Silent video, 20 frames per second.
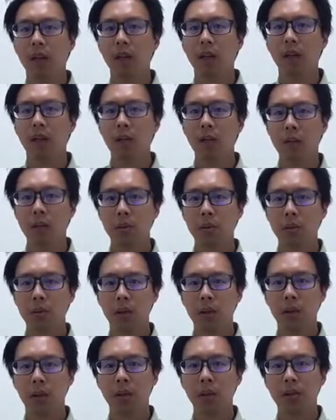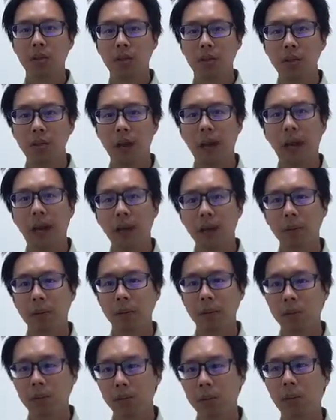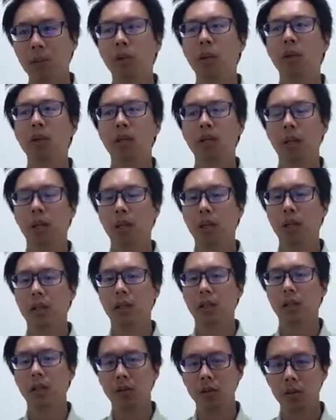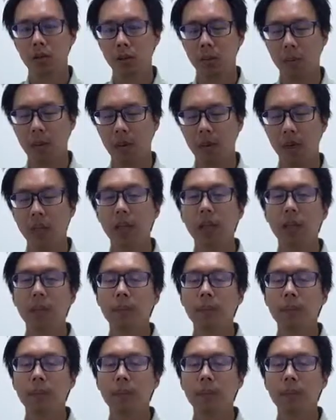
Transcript: acupuncture point and into your body,